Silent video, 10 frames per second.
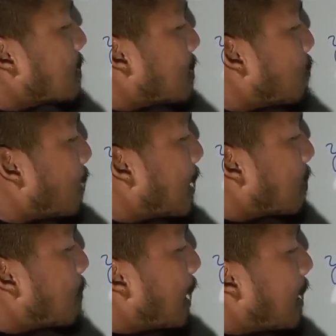divided
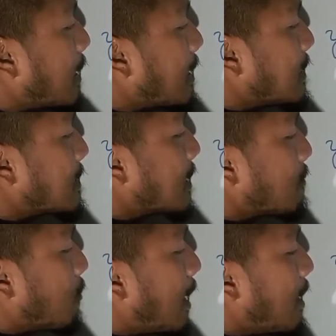by z.
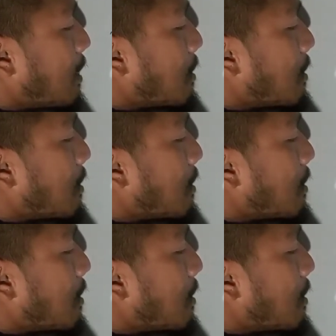Why?